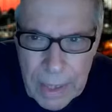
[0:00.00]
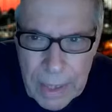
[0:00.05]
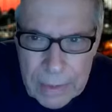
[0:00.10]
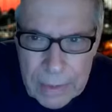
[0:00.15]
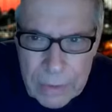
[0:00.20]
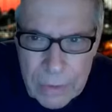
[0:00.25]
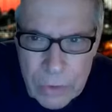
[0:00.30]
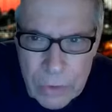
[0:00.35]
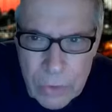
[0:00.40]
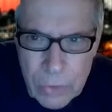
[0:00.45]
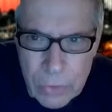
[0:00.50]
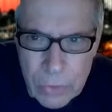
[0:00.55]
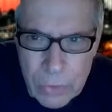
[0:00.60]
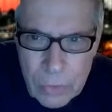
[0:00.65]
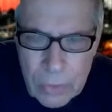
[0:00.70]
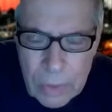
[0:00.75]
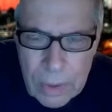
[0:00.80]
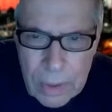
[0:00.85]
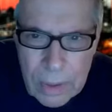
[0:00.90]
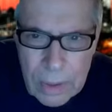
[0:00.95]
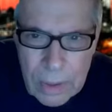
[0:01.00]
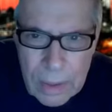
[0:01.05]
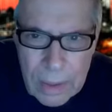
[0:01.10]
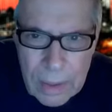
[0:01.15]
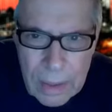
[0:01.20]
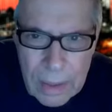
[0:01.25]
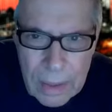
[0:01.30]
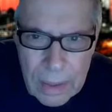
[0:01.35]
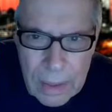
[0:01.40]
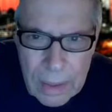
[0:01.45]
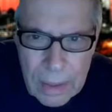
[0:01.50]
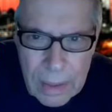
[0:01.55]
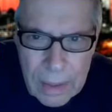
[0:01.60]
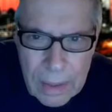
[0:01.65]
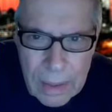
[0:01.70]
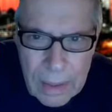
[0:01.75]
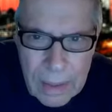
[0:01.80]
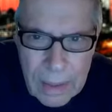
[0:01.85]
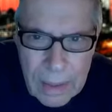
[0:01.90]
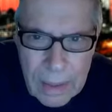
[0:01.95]
back to you.
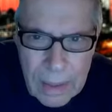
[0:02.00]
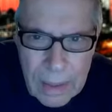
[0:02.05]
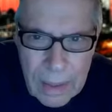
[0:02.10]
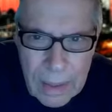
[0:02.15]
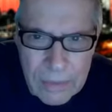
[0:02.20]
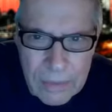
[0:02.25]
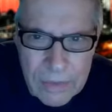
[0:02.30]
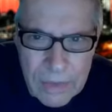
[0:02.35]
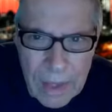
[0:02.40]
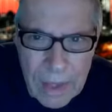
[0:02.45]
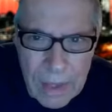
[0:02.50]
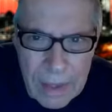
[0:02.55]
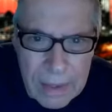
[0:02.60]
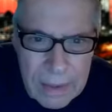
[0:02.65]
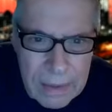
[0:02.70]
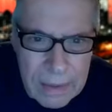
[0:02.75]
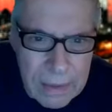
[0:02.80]
How's that?